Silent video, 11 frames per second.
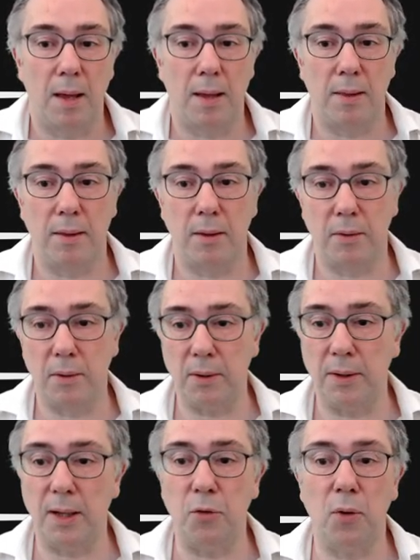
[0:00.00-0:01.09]
The third thing
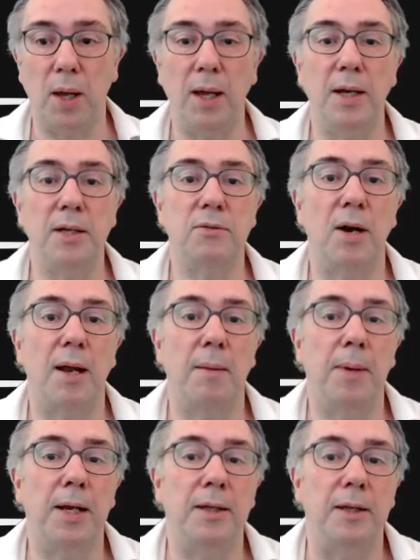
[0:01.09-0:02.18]
that you gain is
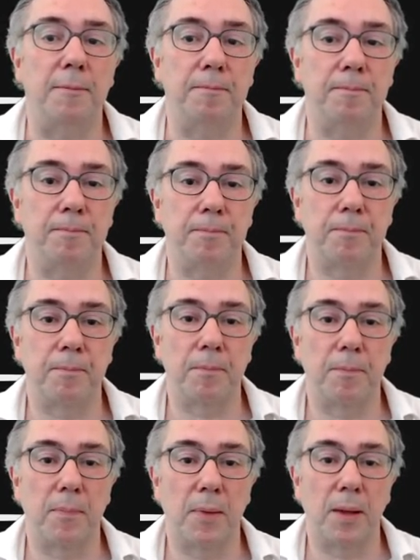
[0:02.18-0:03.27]
reliability.
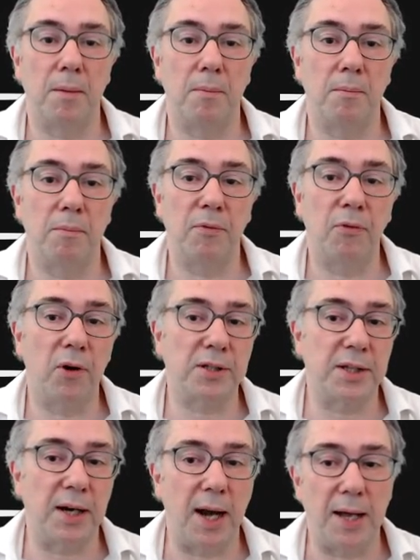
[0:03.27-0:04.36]
Before
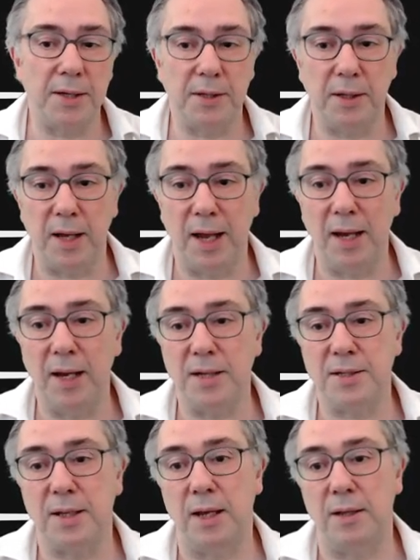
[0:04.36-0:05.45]
externalizing any
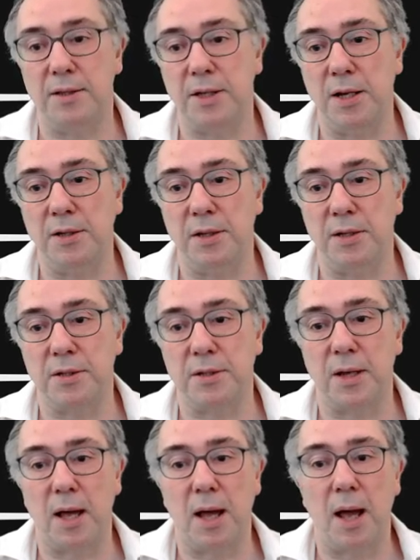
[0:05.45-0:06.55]
state changes,
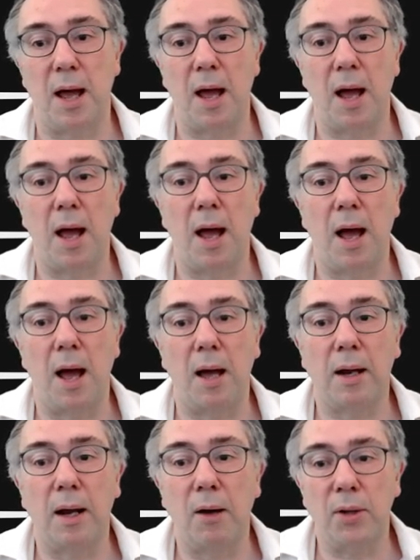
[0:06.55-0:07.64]
a
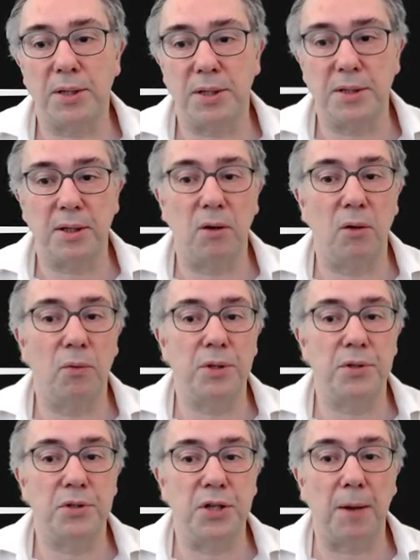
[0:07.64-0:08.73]
cloud assistant always
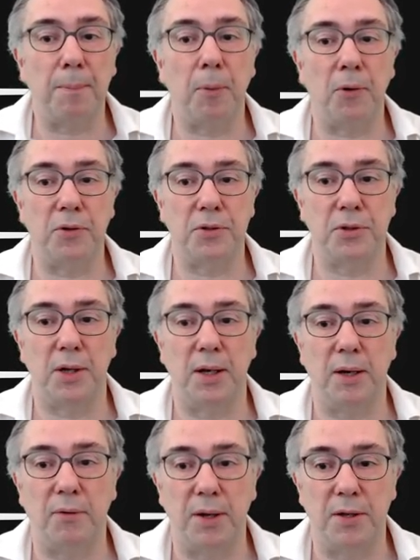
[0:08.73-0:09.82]
checkpoints in a
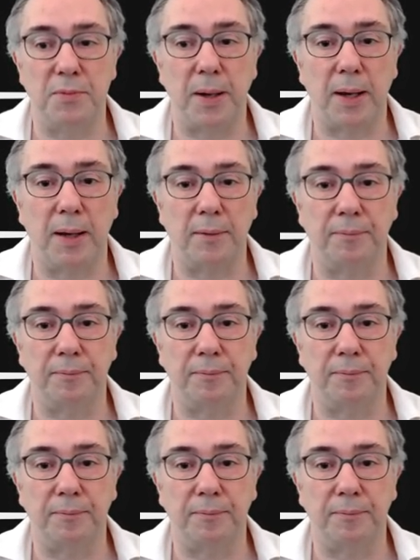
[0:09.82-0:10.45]
Redis backend.